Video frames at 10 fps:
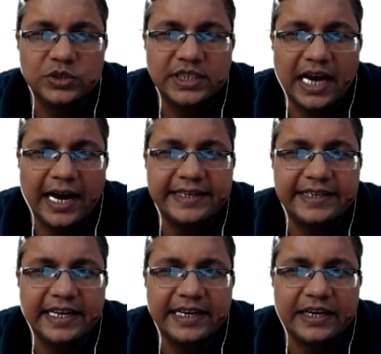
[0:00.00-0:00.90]
using IT
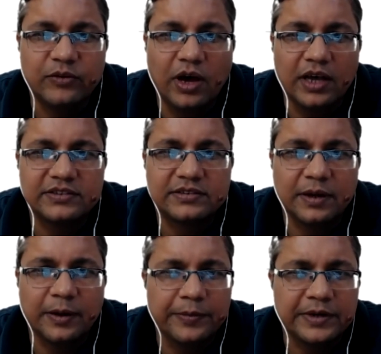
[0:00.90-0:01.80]
and advanced
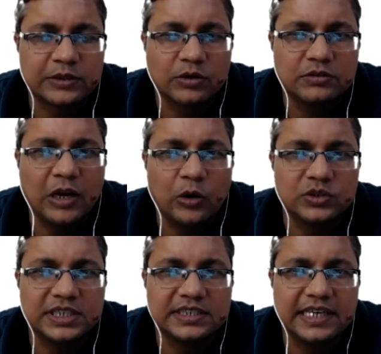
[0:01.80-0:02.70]

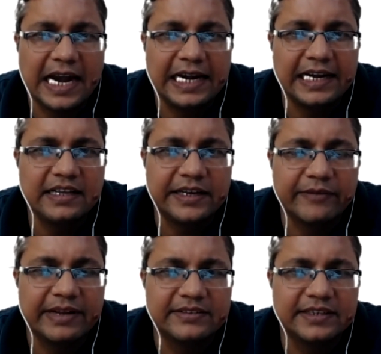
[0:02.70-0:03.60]
technologies in handling
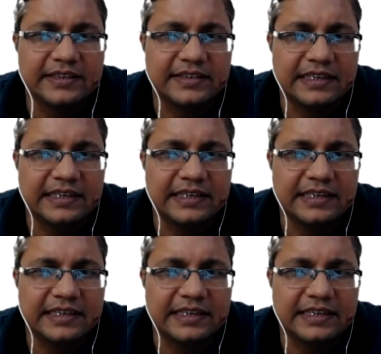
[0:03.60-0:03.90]
grievances